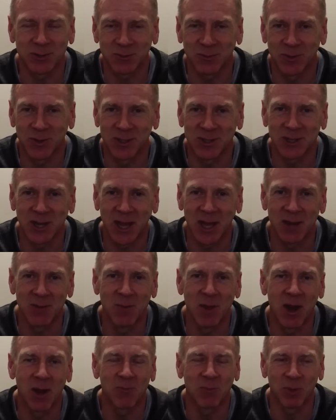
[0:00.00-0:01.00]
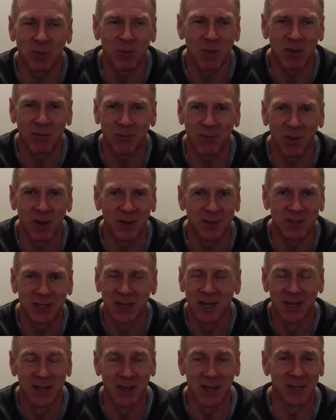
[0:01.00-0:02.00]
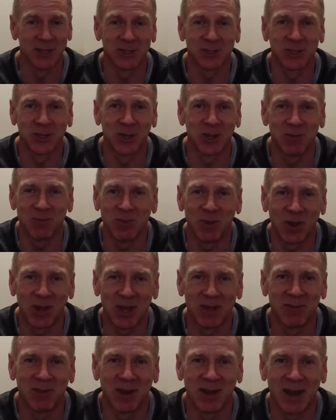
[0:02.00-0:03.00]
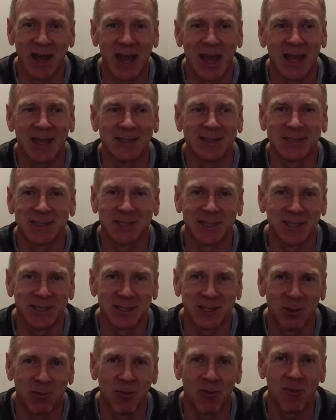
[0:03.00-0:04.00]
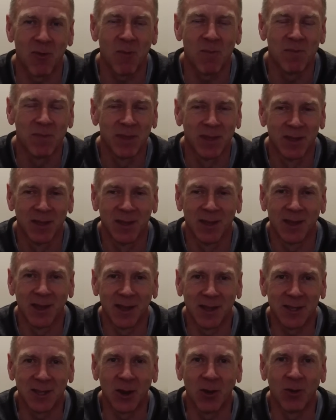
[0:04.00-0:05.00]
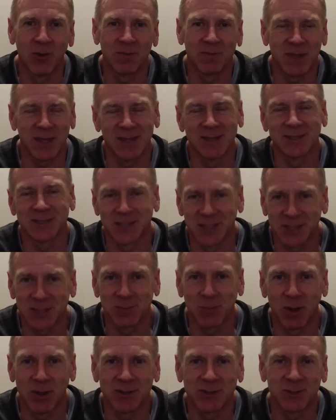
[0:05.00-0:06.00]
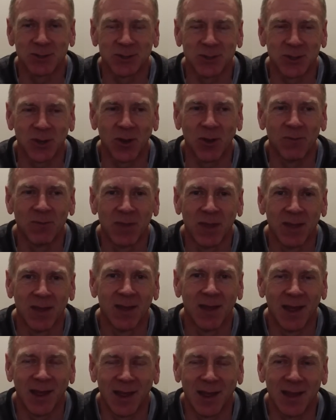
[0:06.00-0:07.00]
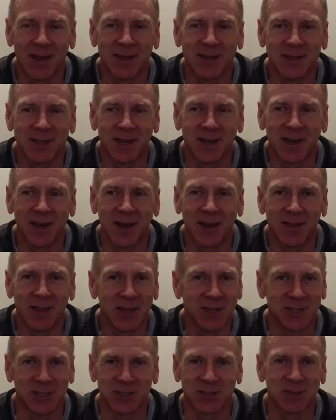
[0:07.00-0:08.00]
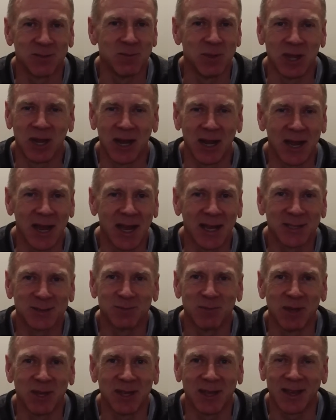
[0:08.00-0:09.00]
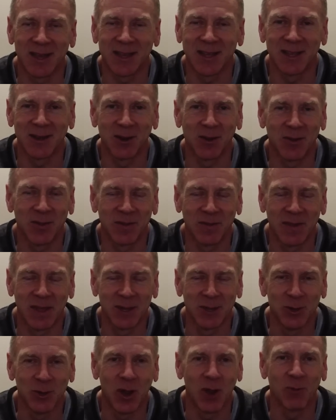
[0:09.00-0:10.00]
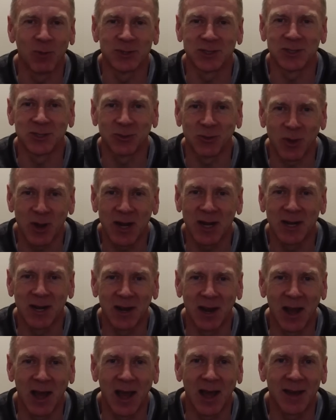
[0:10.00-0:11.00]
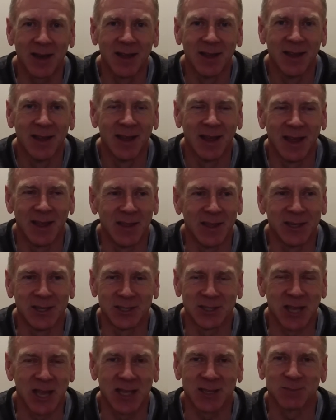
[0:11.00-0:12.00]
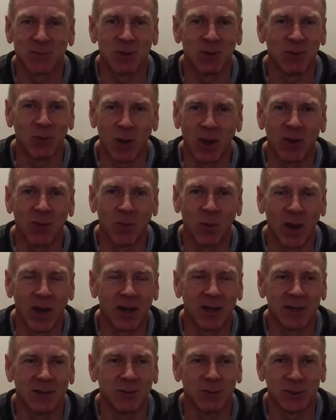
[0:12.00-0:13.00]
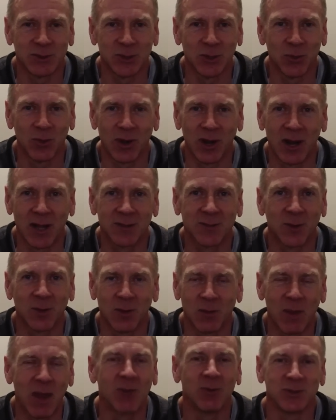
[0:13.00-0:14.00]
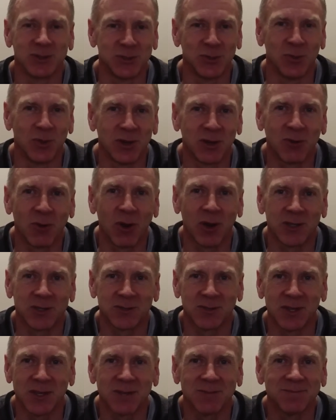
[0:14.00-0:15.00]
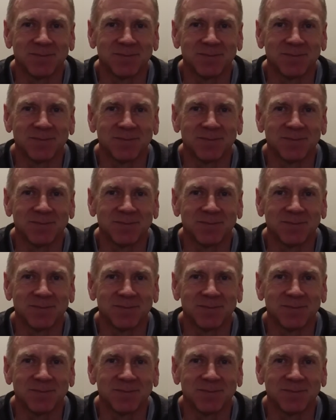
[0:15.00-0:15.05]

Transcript: the finish line and met up with my friends, they just couldn't believe it. And I hadn't seen some of them, in 6 months or so. And they just immediately asked me, they knew I wasn't training a lot, and they just asked me what I was doing, and I told them I was doing CrossFit.